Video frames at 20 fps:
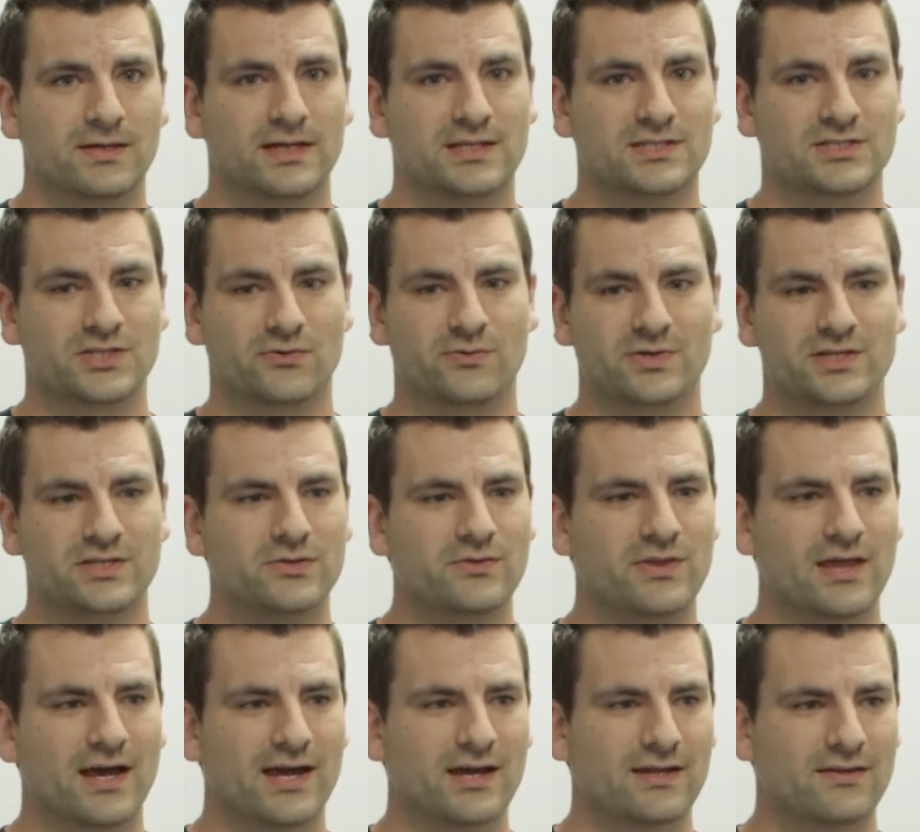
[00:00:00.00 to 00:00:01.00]
And so we do
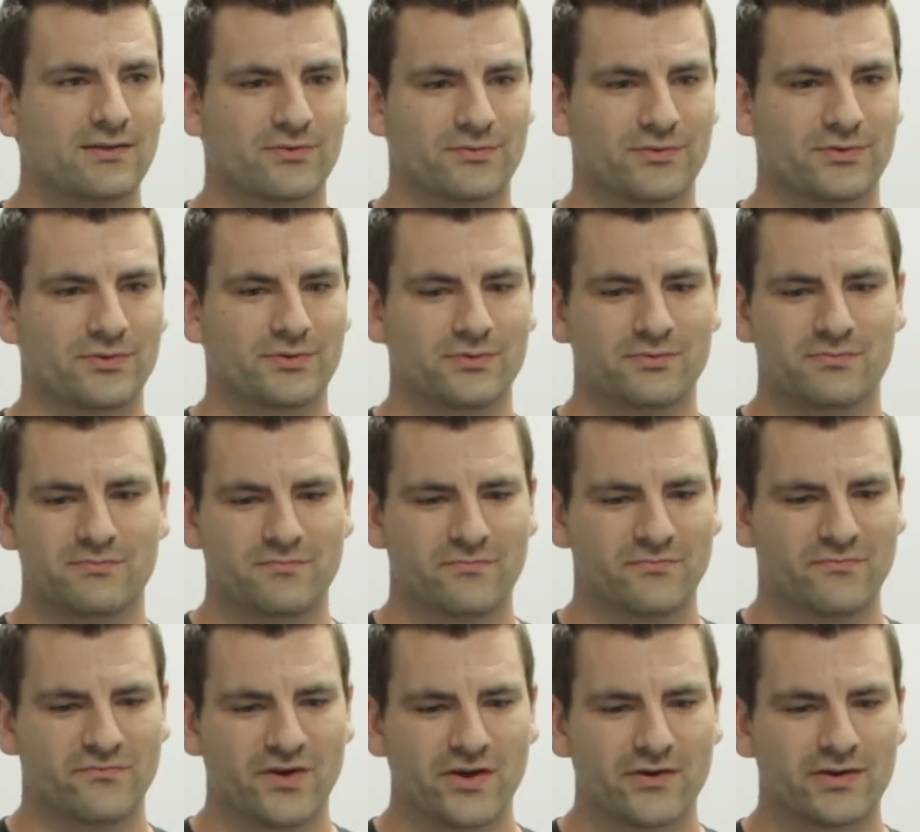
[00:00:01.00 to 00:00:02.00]
that through
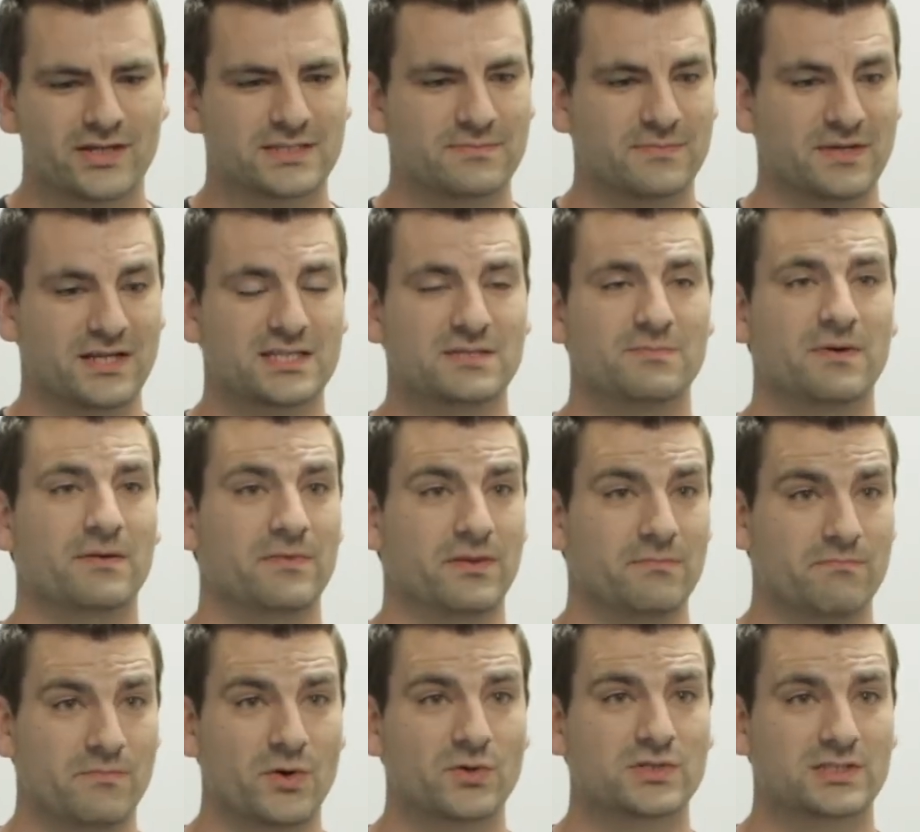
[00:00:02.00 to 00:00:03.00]
various means, but
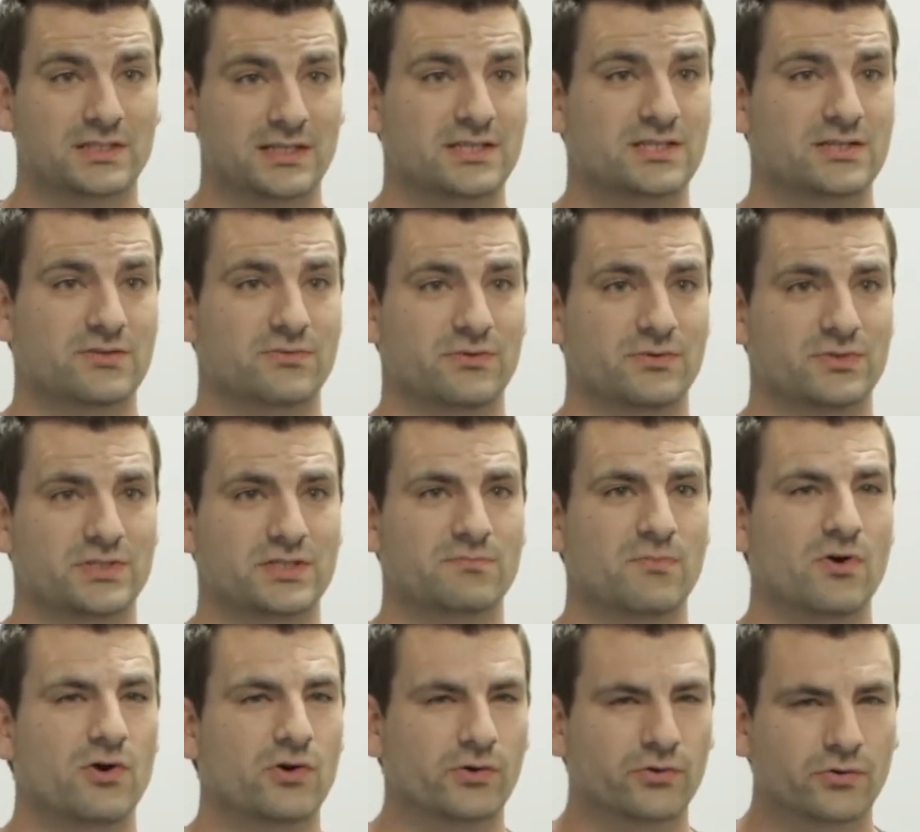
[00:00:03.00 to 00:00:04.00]
mostly it's through small